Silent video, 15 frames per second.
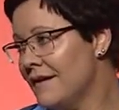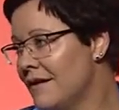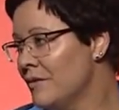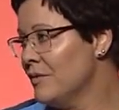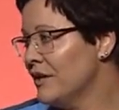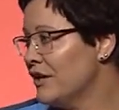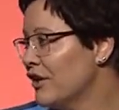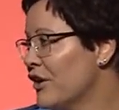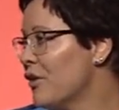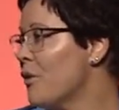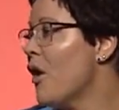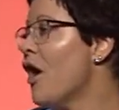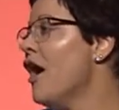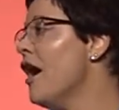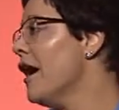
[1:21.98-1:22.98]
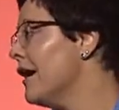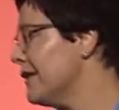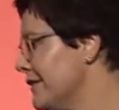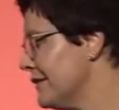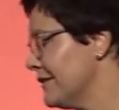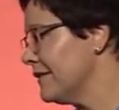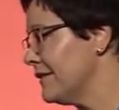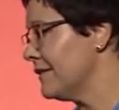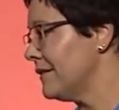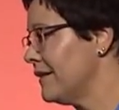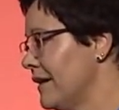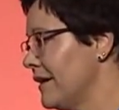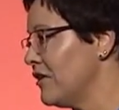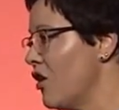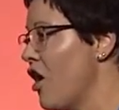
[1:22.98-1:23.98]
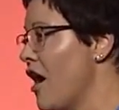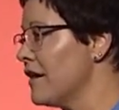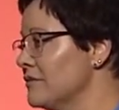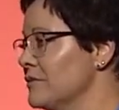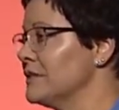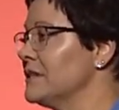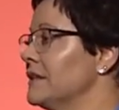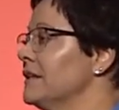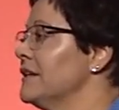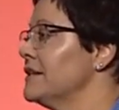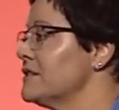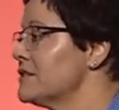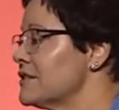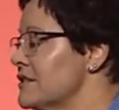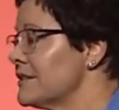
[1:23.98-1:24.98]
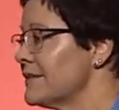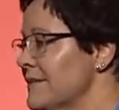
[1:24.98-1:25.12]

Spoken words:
We could go on and on with the list.